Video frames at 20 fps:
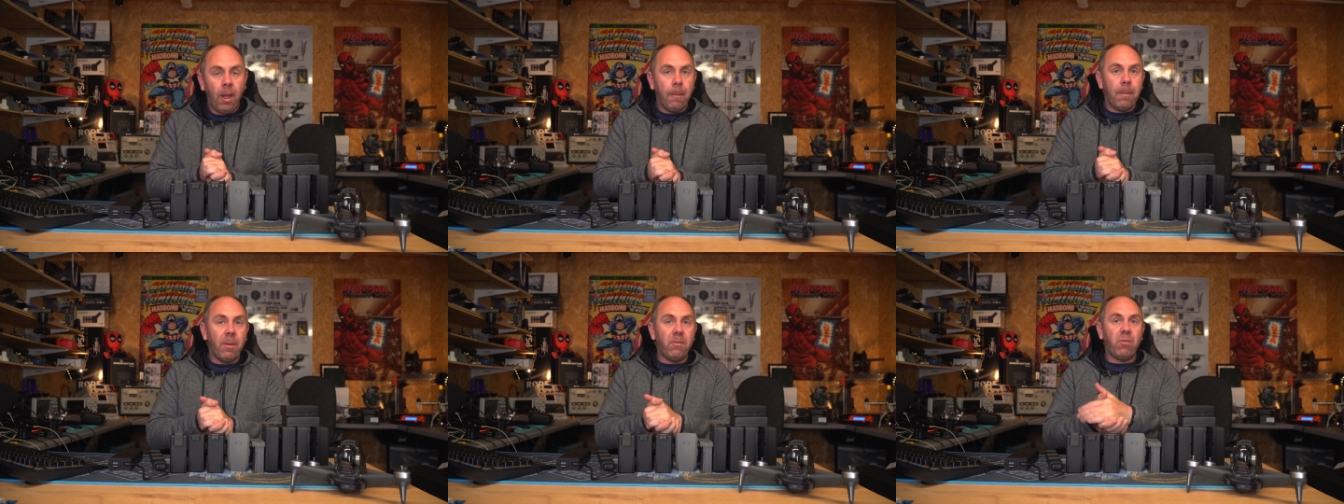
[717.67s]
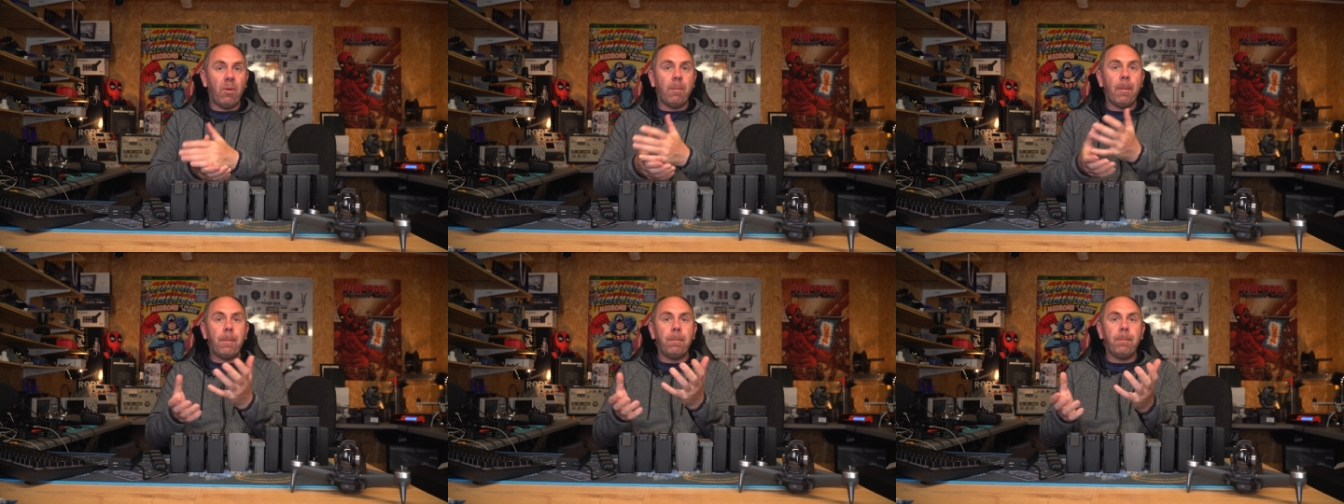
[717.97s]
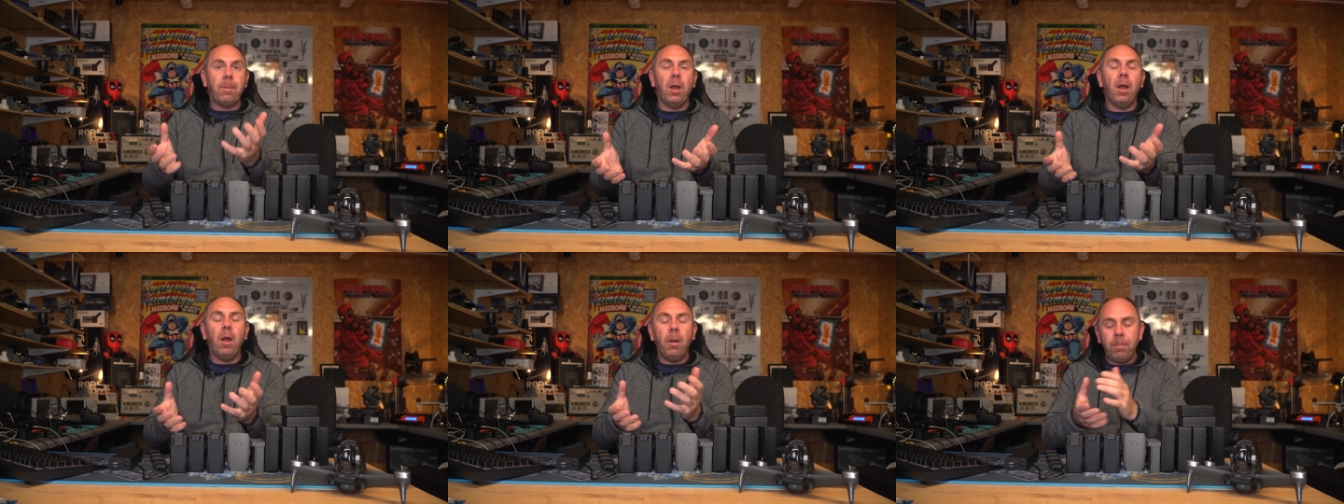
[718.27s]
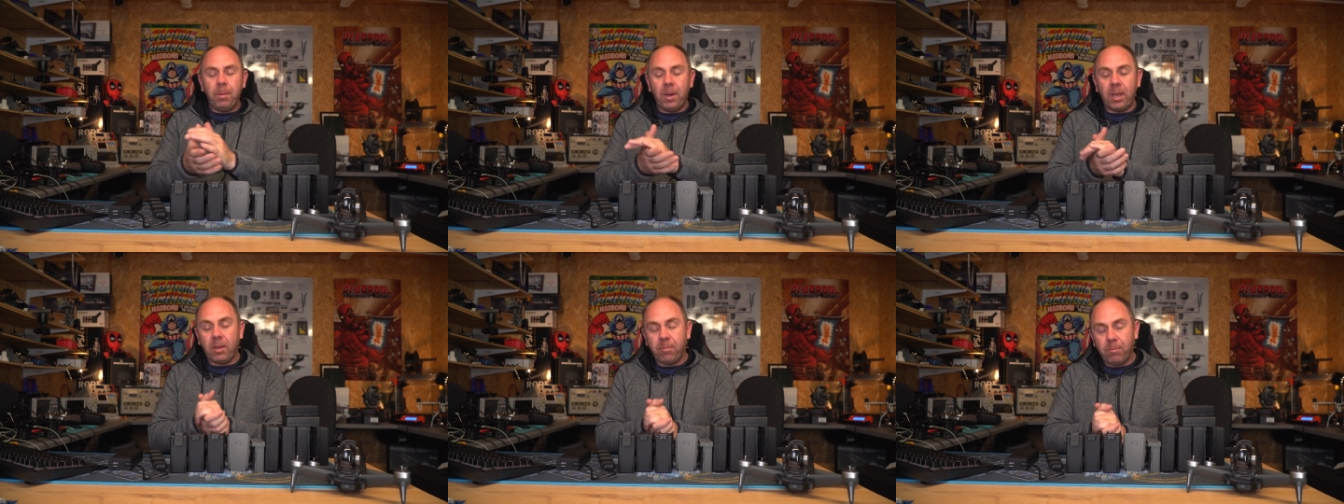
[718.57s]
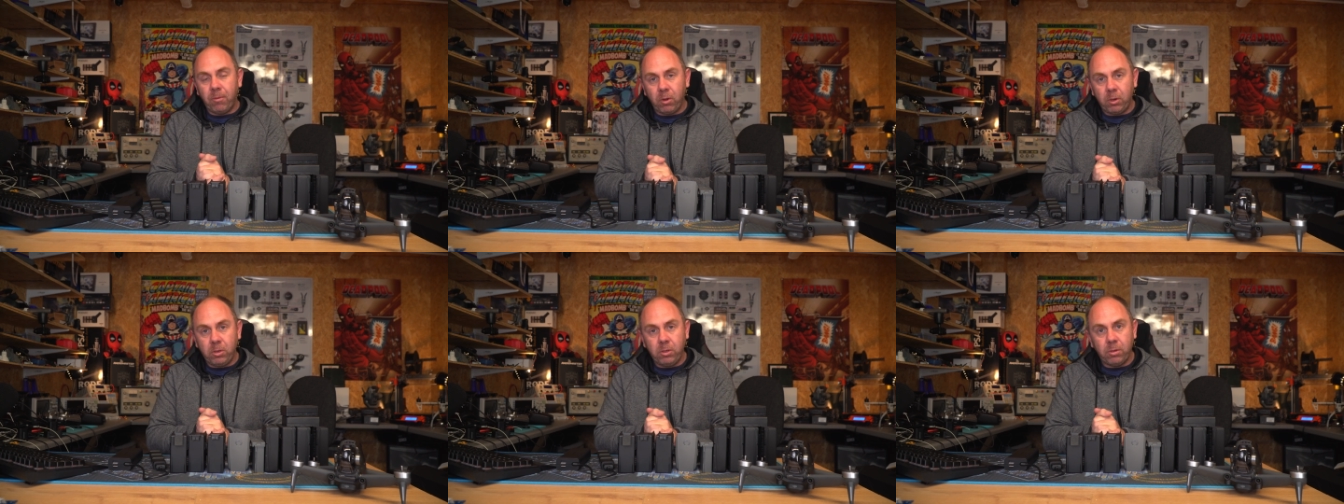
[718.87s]
but from a public
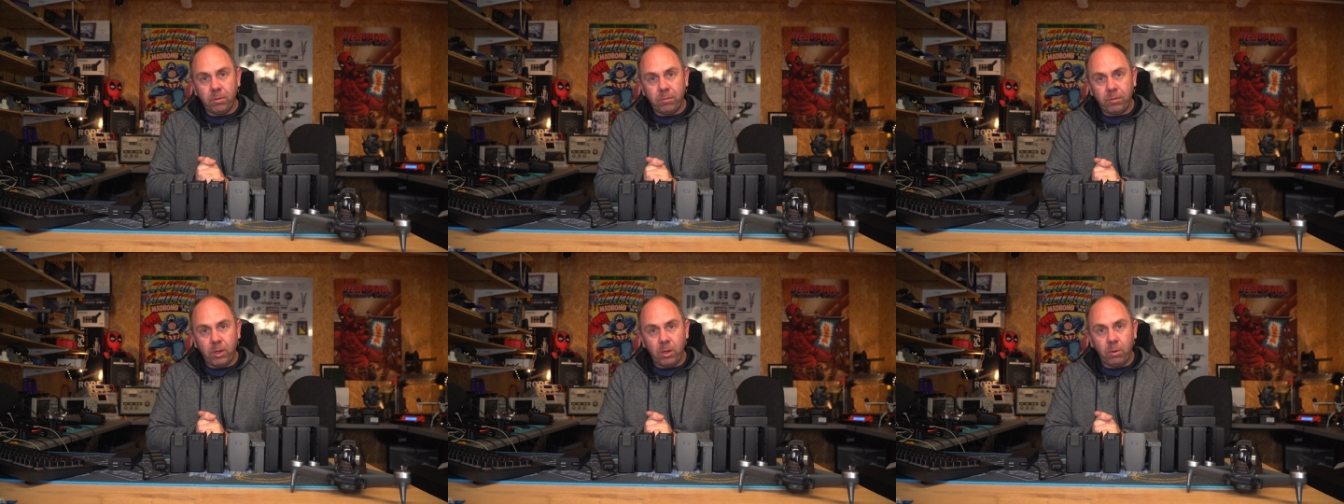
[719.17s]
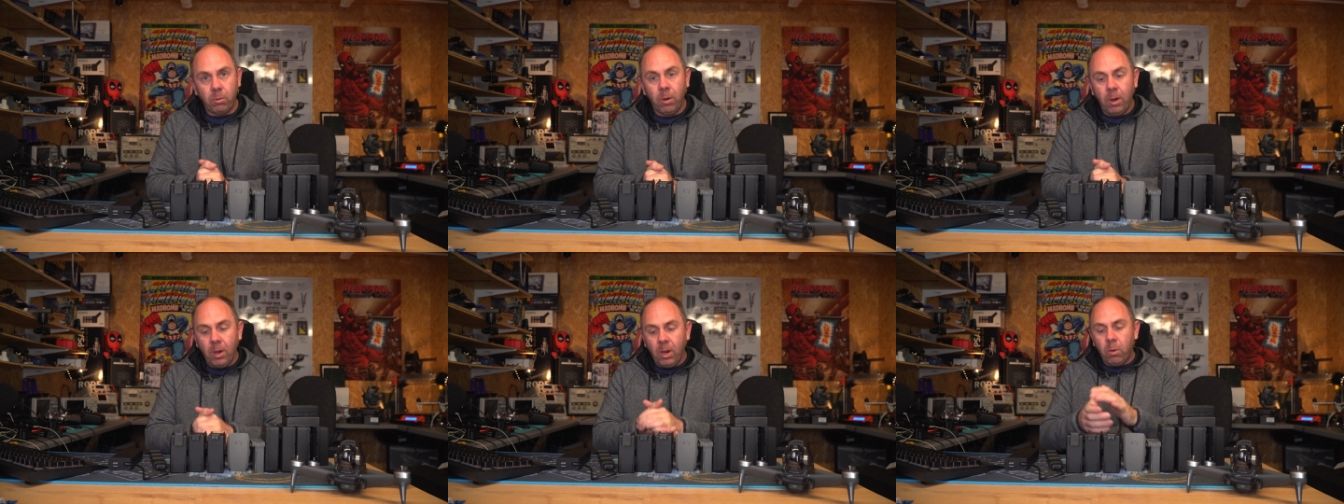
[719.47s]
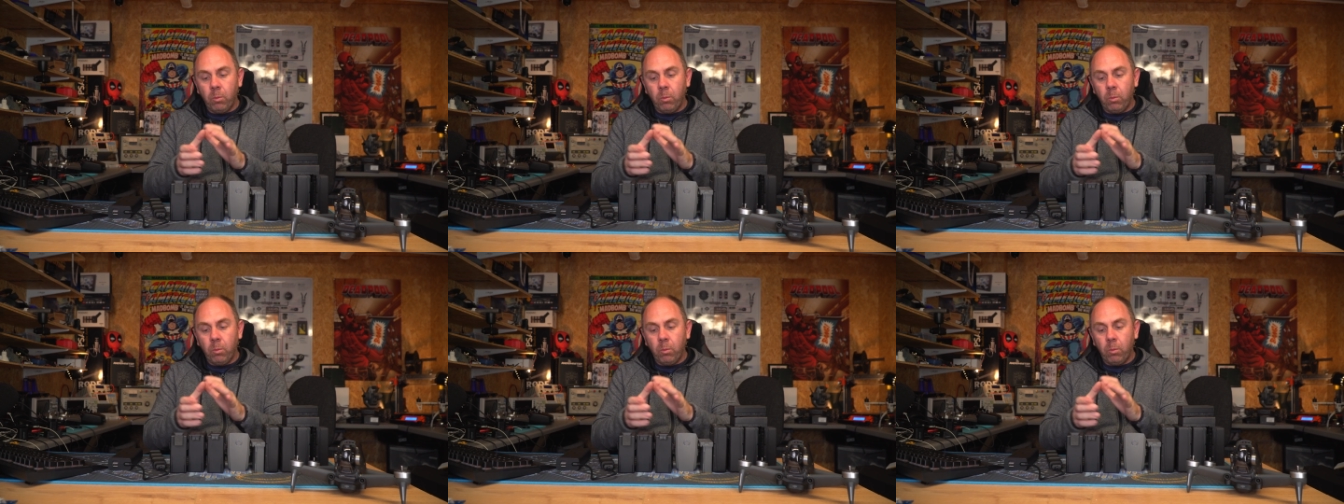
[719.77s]
point of view,